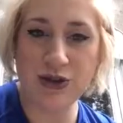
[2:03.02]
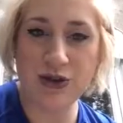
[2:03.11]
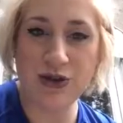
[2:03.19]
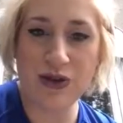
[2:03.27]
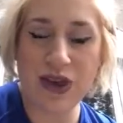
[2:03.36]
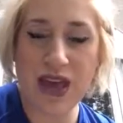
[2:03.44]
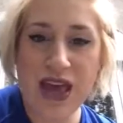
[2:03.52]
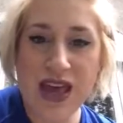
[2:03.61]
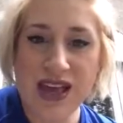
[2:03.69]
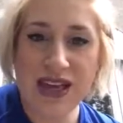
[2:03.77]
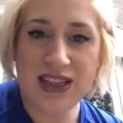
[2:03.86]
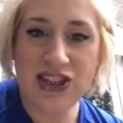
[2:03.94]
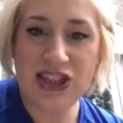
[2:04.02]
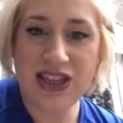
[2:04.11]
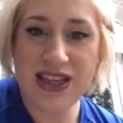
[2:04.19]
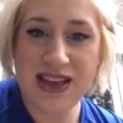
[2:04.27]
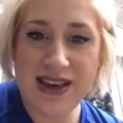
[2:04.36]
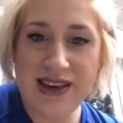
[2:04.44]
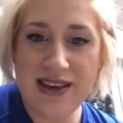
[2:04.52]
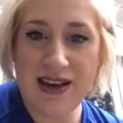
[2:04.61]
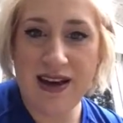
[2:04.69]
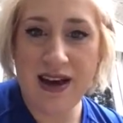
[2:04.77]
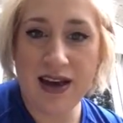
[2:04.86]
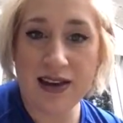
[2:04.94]
School. She
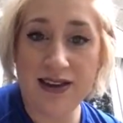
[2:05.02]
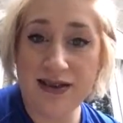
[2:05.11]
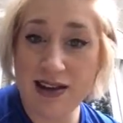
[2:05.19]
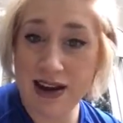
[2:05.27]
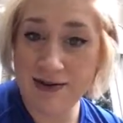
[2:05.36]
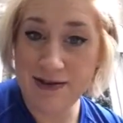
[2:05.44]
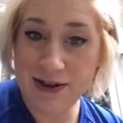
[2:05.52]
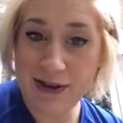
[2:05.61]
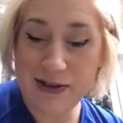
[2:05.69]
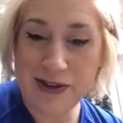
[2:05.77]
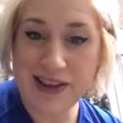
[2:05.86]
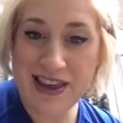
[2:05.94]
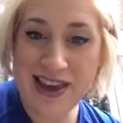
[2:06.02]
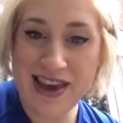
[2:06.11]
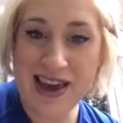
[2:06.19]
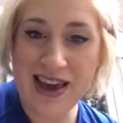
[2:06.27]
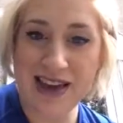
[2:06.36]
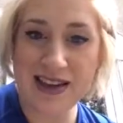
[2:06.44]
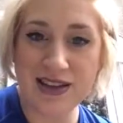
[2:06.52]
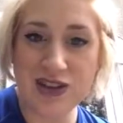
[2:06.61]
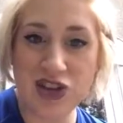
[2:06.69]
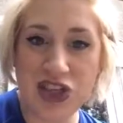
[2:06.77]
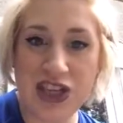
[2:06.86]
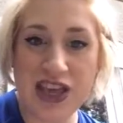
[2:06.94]
is nonverbal and
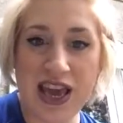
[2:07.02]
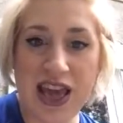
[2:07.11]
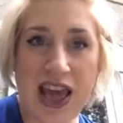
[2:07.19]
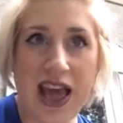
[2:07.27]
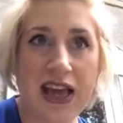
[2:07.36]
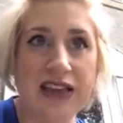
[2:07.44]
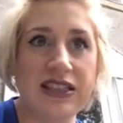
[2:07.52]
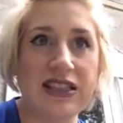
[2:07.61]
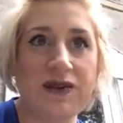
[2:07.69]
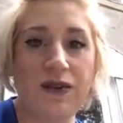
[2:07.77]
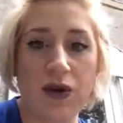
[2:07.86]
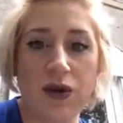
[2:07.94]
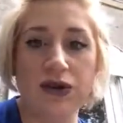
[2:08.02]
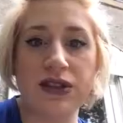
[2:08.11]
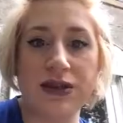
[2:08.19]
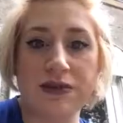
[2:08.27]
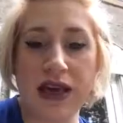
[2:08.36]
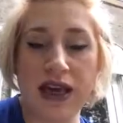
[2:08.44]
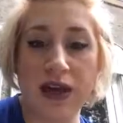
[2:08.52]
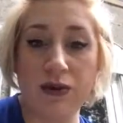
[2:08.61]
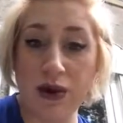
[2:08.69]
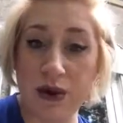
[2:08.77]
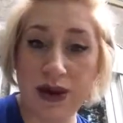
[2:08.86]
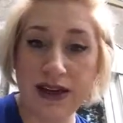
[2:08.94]
she has difficulty making
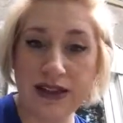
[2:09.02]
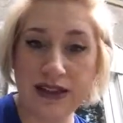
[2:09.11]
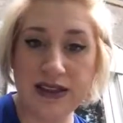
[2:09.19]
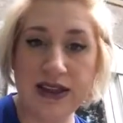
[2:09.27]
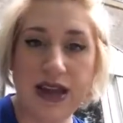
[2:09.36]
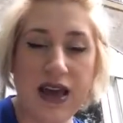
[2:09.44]
requests.